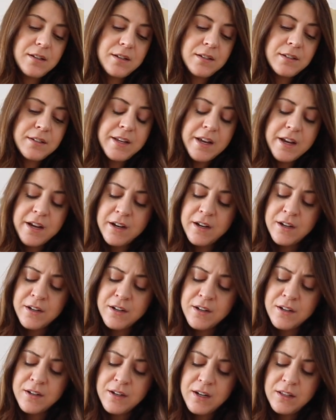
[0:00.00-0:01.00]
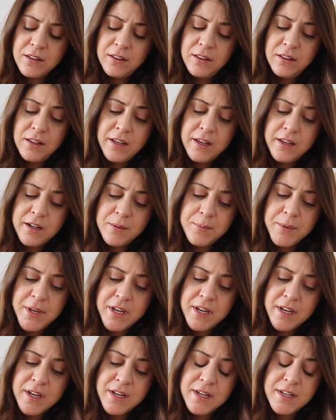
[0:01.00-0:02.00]
they're a little
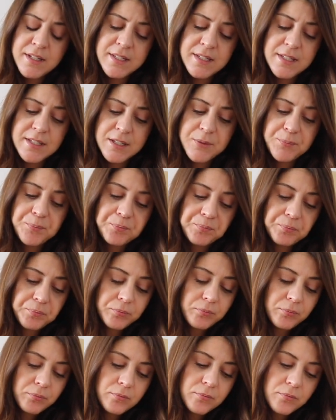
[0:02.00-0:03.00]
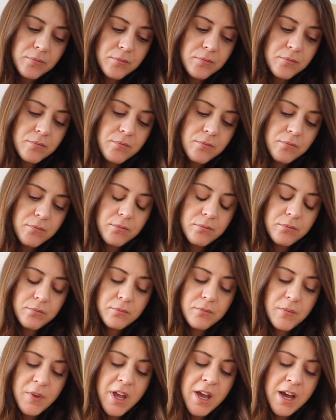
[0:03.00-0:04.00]
bit,
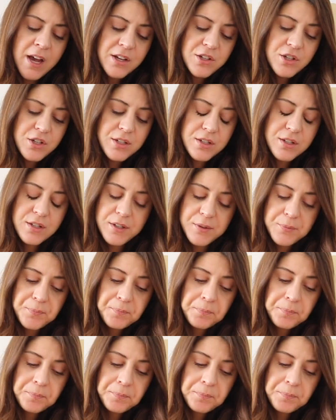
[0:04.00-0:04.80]
yeah, just